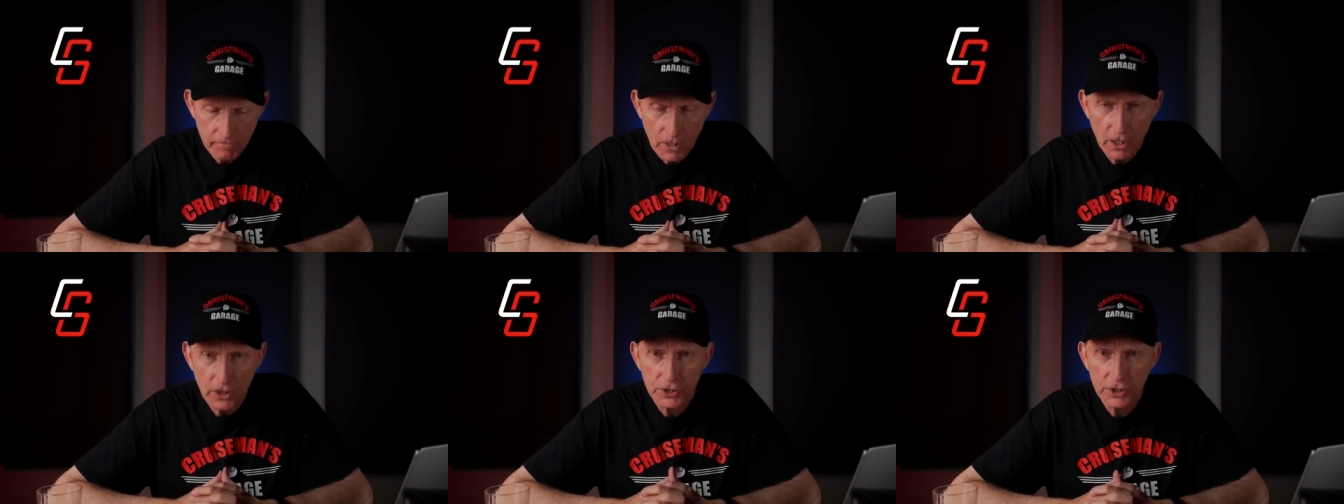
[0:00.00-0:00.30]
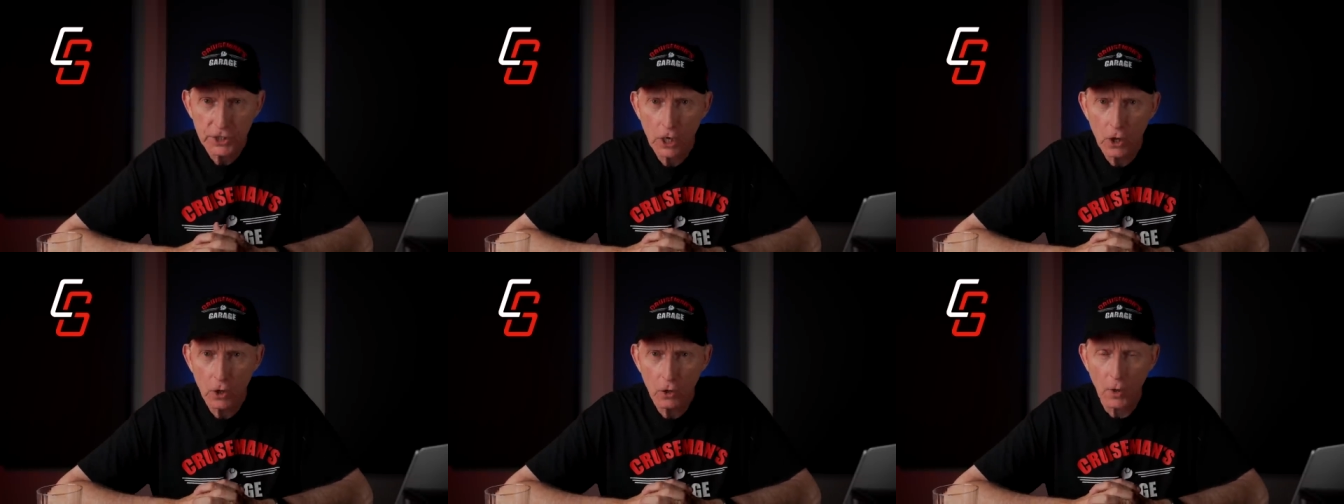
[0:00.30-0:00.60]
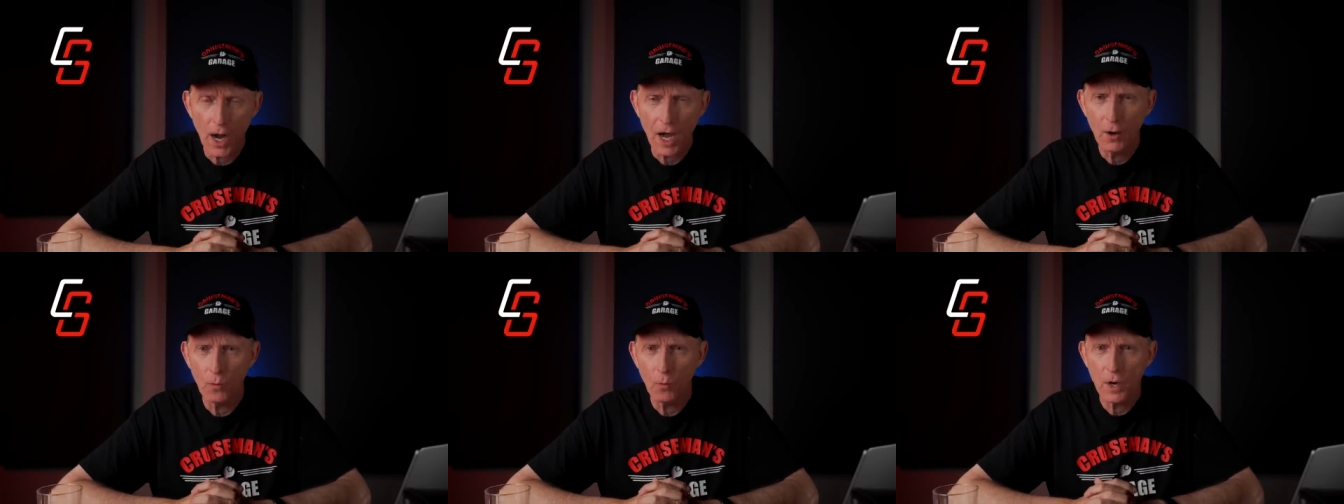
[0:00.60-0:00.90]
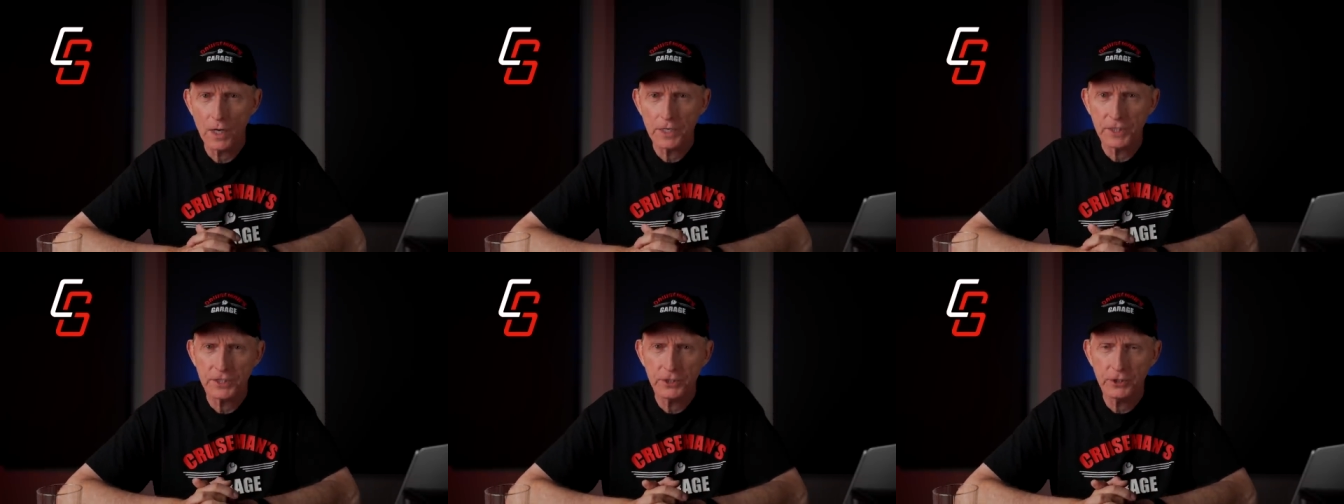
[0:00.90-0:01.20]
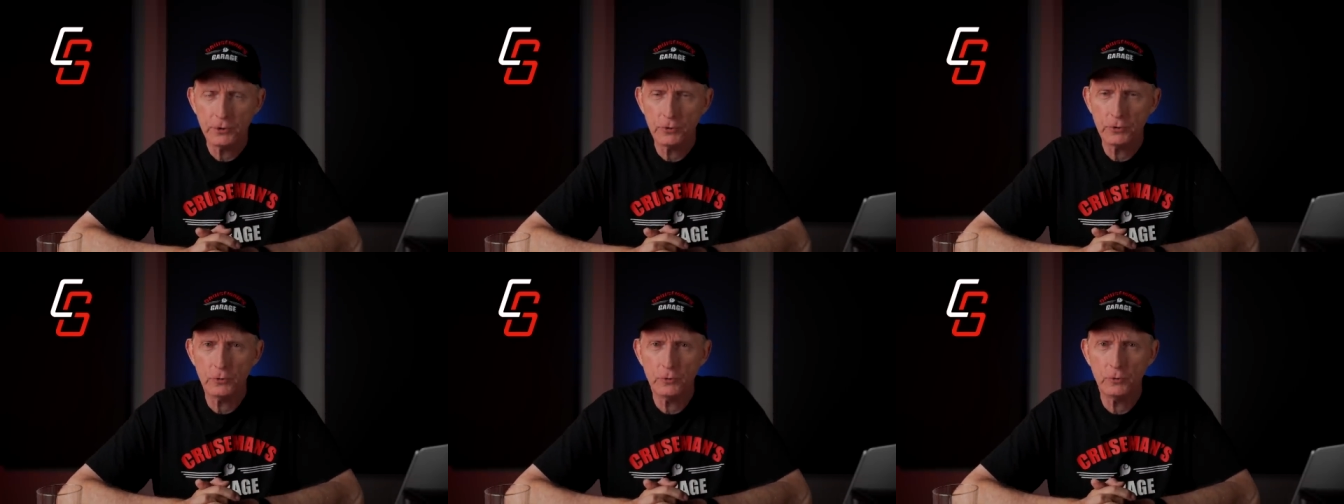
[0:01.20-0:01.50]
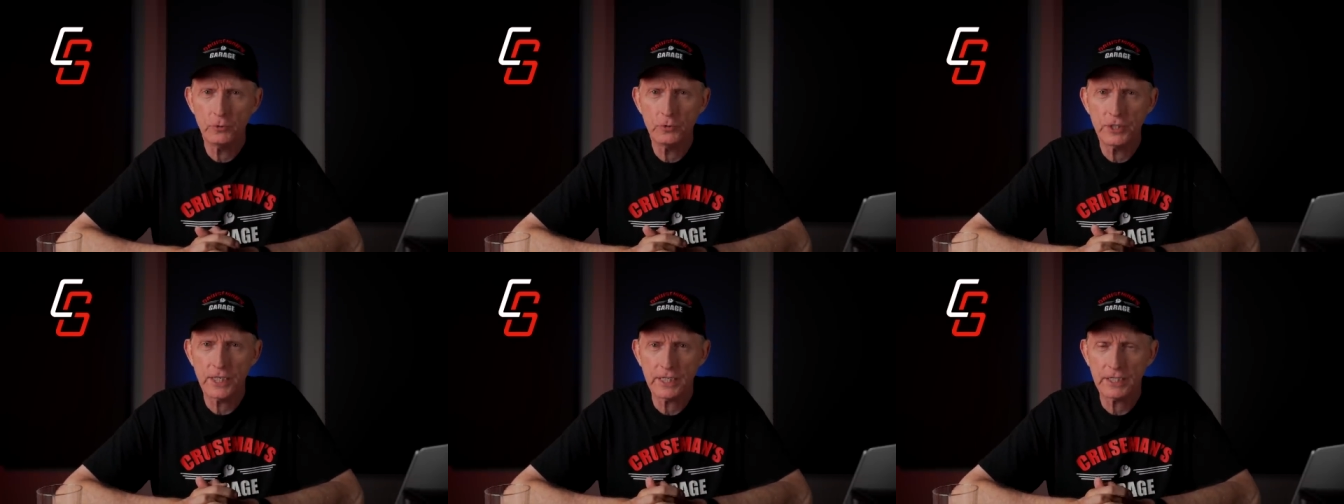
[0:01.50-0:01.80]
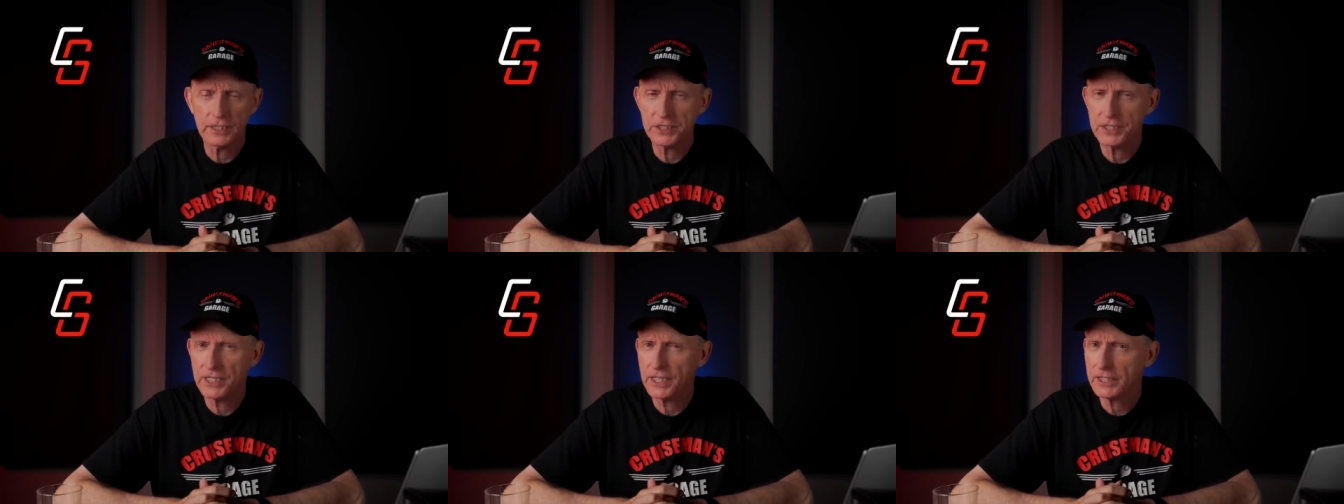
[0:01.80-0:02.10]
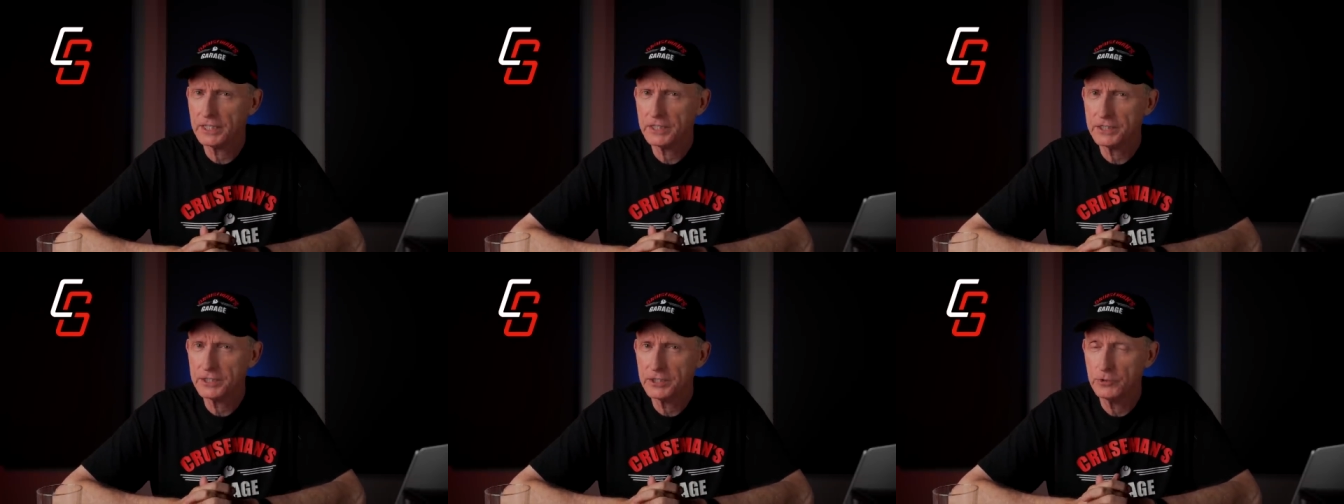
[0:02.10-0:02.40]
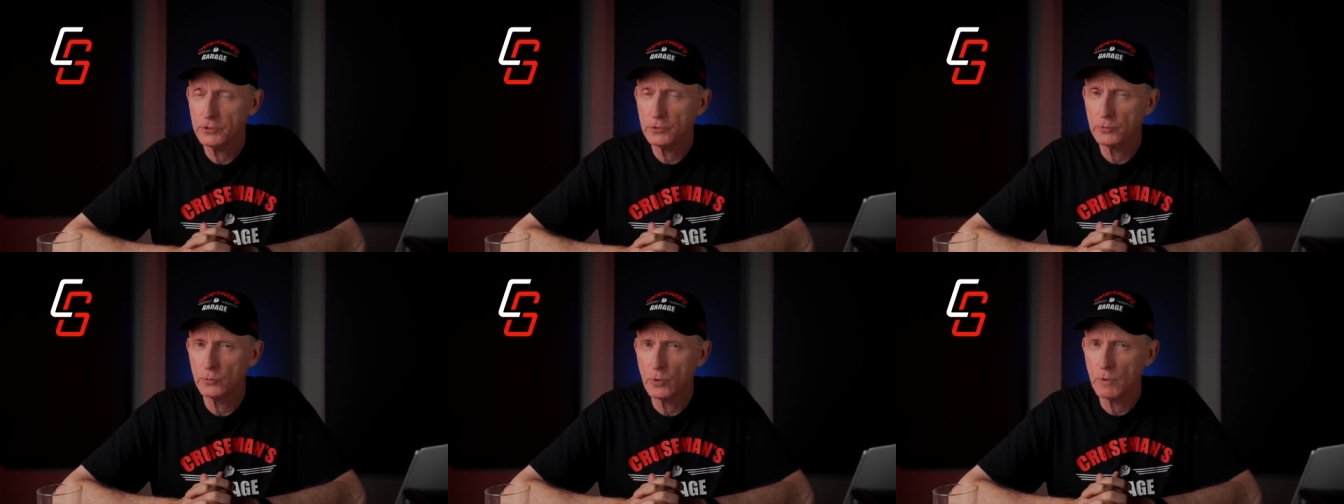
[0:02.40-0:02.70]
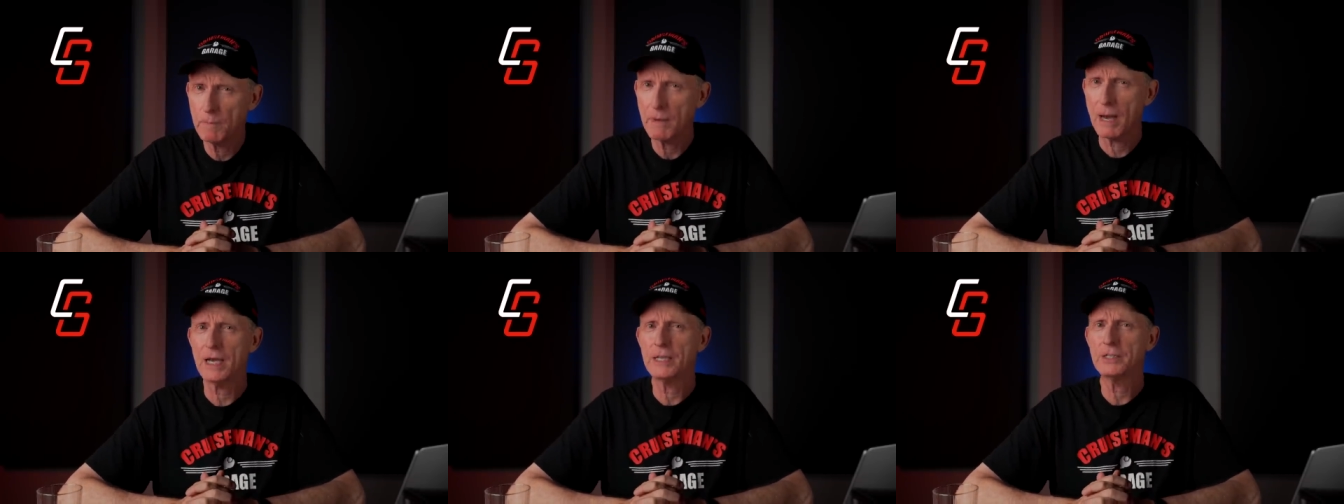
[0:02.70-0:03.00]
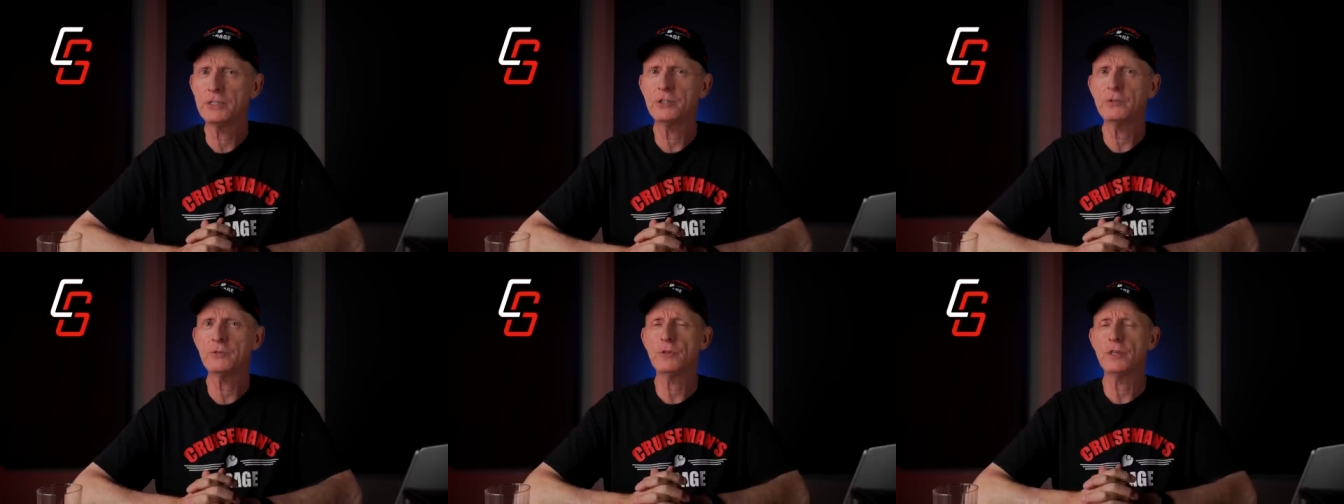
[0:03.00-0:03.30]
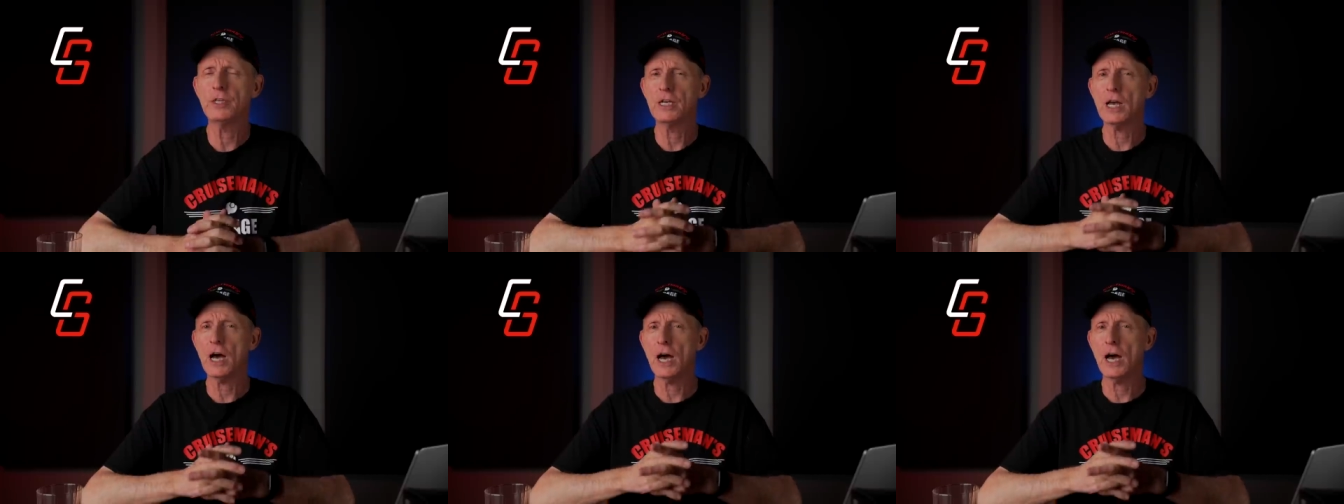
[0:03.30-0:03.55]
So I want to take a second to remind you that